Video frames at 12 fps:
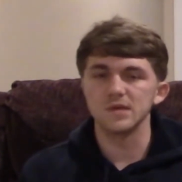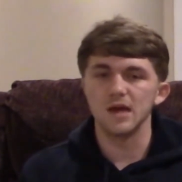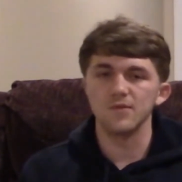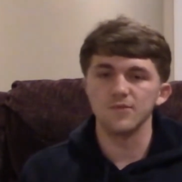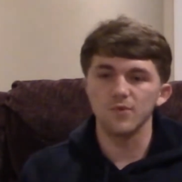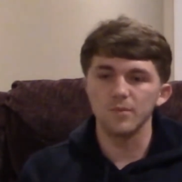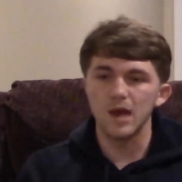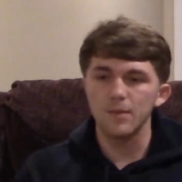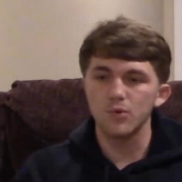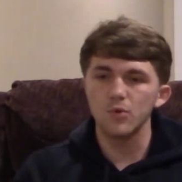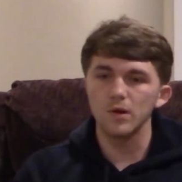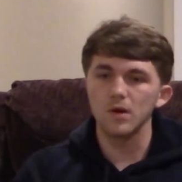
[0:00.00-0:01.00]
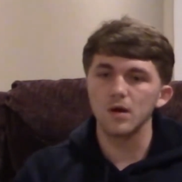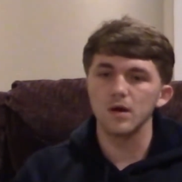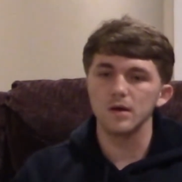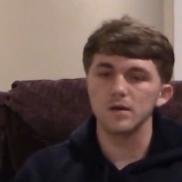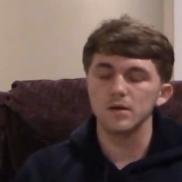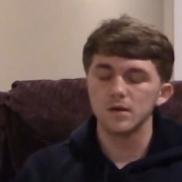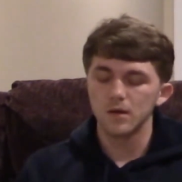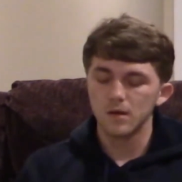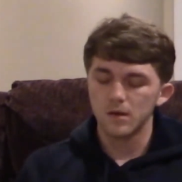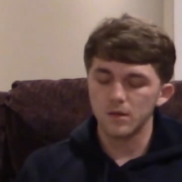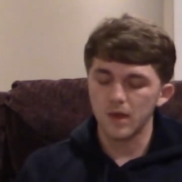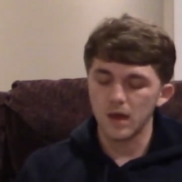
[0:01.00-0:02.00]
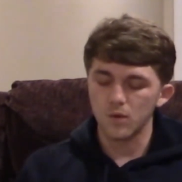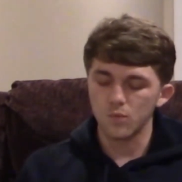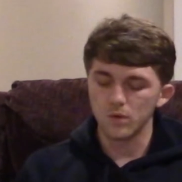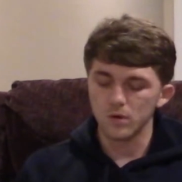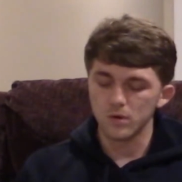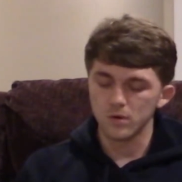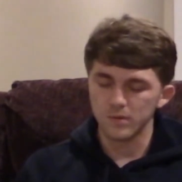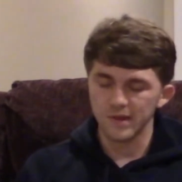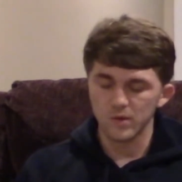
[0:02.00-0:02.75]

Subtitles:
And from that point on, they will